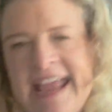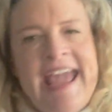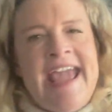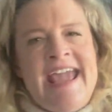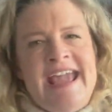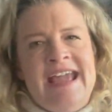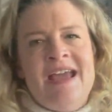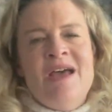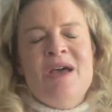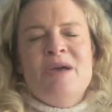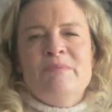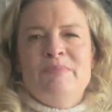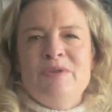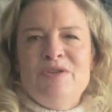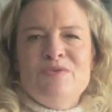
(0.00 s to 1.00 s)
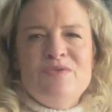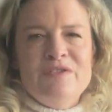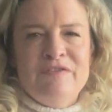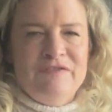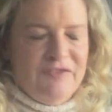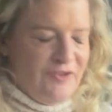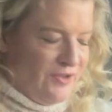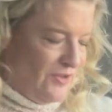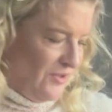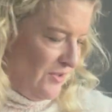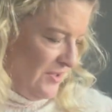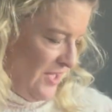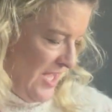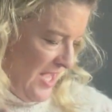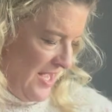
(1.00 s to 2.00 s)
a
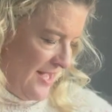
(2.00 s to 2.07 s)
beautiful